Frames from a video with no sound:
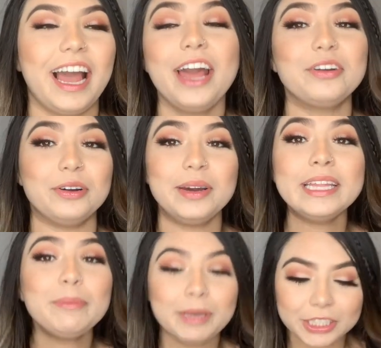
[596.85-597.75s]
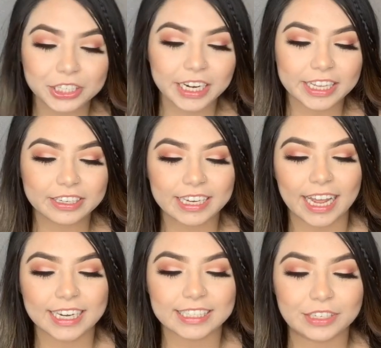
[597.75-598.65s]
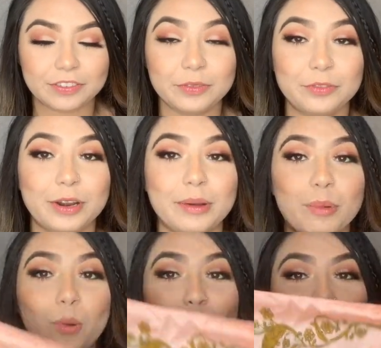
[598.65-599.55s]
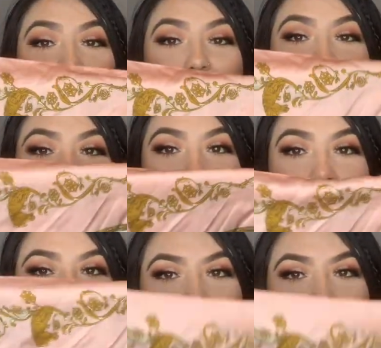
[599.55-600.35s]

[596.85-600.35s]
don't know, in the picture it looked kind of different from what I've seen right